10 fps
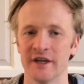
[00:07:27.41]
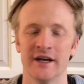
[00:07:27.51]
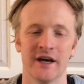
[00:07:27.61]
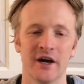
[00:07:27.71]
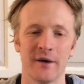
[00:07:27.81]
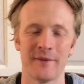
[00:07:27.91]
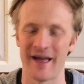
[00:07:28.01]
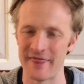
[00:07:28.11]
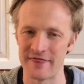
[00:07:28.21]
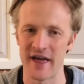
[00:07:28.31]

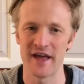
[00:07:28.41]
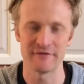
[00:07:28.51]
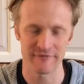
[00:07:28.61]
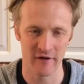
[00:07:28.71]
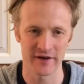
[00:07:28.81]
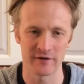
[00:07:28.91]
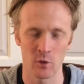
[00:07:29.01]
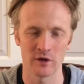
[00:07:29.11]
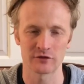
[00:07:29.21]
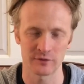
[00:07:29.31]
and then finding the
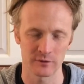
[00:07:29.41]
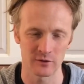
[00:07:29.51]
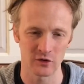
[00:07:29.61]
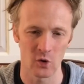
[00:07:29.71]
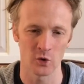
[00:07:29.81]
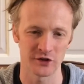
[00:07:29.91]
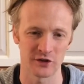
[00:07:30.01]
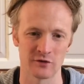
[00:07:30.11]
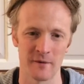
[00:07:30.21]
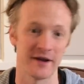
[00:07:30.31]
ones from the horses that
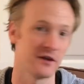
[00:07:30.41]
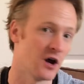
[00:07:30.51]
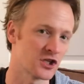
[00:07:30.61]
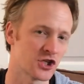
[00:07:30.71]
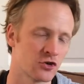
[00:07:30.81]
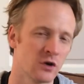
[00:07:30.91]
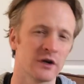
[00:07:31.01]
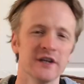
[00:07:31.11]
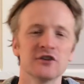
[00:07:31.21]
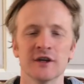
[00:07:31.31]
remain that are
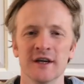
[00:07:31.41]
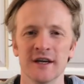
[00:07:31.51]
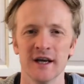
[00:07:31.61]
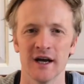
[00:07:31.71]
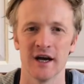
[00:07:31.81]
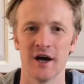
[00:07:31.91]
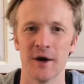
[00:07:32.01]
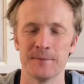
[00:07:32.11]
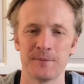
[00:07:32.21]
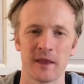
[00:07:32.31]
strongest.
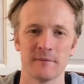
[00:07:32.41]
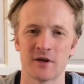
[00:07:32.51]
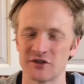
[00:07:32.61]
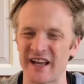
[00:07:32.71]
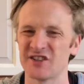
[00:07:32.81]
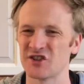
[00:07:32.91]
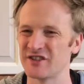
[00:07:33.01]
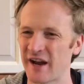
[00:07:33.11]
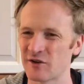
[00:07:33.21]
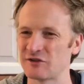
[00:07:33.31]
Because that just
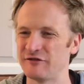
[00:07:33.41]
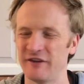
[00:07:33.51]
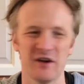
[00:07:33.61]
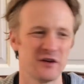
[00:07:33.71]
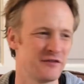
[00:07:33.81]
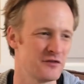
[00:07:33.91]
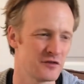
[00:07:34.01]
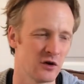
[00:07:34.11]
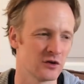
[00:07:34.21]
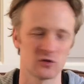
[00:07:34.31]
narrows the field. If you've
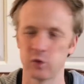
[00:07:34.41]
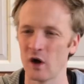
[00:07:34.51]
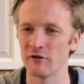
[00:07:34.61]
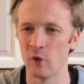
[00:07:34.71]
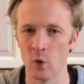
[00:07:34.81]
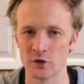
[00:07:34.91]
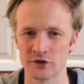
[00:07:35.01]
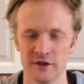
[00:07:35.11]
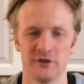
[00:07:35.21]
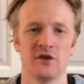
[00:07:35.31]
got 12
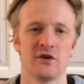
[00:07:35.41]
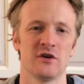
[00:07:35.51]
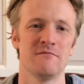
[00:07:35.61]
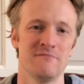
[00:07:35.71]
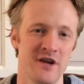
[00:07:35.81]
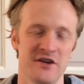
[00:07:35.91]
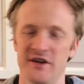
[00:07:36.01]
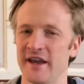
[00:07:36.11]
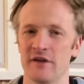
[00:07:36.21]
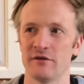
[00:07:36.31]
horses and you can immediately
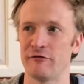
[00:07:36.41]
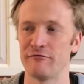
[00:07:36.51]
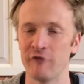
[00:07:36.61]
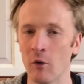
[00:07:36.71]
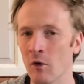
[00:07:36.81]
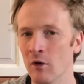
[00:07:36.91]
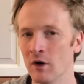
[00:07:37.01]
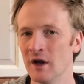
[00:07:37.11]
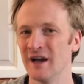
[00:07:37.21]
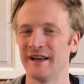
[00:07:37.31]
get rid of 4,
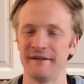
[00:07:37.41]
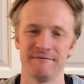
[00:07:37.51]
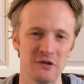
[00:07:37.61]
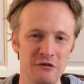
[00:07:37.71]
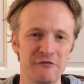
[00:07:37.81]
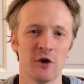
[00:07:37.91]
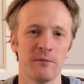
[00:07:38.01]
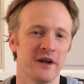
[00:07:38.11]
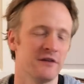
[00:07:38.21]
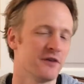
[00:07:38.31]
you feel
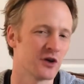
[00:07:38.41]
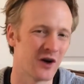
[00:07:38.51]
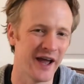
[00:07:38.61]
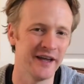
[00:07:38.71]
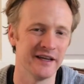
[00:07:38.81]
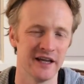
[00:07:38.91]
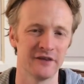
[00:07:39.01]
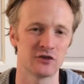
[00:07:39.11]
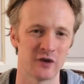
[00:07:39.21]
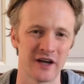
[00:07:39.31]
better. You've only got 8
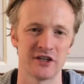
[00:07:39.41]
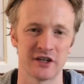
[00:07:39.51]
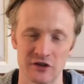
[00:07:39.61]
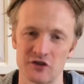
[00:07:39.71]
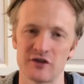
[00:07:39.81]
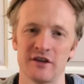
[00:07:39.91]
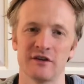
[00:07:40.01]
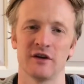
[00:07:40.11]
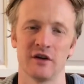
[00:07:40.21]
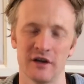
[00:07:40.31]
left to actually
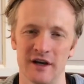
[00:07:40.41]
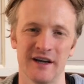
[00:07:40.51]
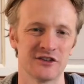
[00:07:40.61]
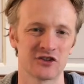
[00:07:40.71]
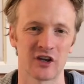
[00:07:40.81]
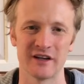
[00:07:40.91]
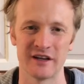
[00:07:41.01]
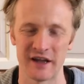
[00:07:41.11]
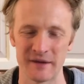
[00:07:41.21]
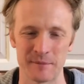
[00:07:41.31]
consider, and
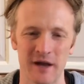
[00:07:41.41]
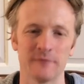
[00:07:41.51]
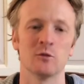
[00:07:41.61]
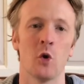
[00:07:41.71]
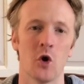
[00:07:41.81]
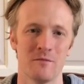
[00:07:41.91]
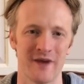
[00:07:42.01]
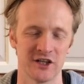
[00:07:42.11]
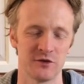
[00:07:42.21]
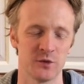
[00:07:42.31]
suddenly it becomes more a
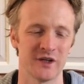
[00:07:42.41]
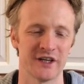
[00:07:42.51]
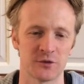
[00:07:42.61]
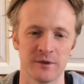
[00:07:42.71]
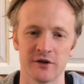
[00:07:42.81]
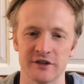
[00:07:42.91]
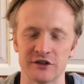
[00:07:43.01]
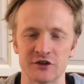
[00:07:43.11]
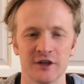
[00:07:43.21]
manageable experience.